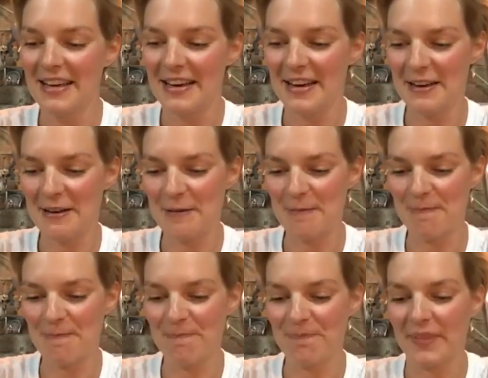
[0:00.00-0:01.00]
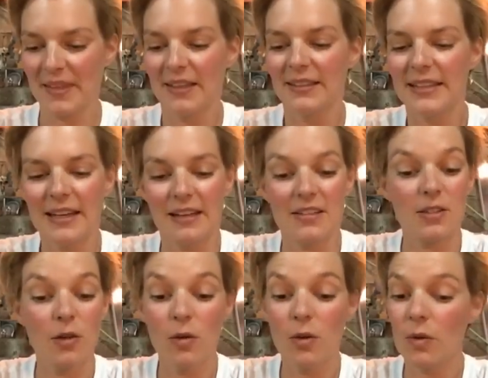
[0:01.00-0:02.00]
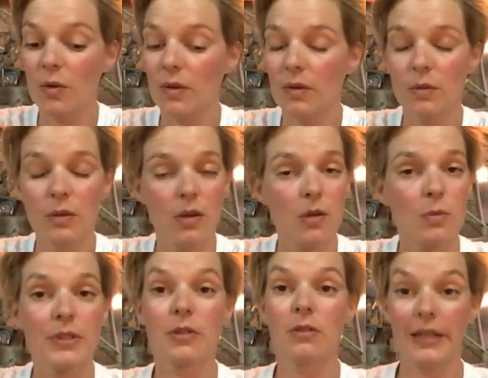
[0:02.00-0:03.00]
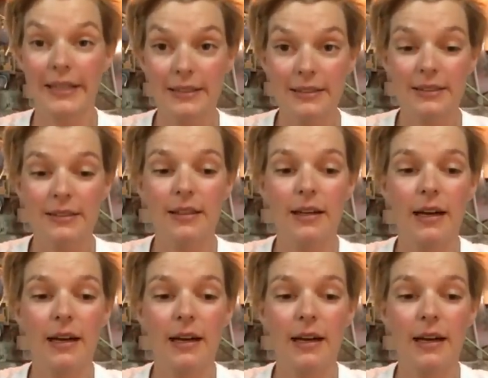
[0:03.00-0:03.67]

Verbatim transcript: Um, yeah, so New York was great.